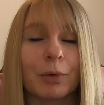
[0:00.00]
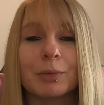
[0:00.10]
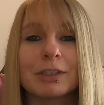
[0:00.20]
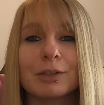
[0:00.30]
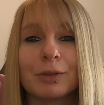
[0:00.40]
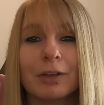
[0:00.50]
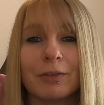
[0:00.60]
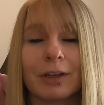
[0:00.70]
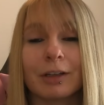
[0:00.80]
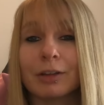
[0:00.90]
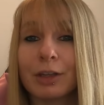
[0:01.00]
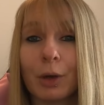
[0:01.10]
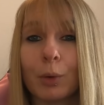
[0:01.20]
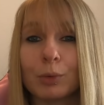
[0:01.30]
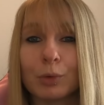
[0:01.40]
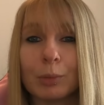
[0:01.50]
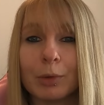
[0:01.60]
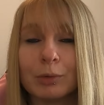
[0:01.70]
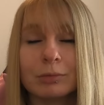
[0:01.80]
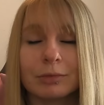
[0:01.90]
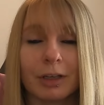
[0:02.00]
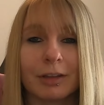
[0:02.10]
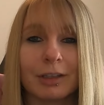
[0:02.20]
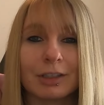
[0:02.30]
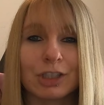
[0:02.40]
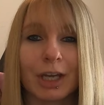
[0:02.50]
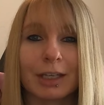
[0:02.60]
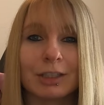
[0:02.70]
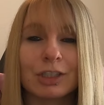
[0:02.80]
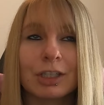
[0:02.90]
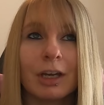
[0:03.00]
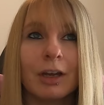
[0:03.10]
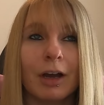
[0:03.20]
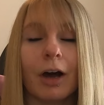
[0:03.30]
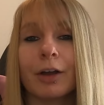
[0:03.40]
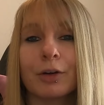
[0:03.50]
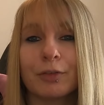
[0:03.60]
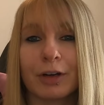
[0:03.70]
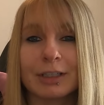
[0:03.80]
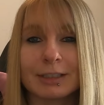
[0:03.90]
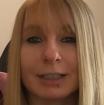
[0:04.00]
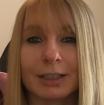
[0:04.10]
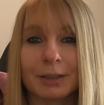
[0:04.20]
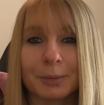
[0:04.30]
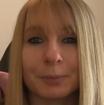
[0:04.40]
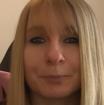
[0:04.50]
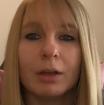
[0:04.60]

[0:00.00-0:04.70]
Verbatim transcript: We were still living the old normal, nothing had changed. I got very sick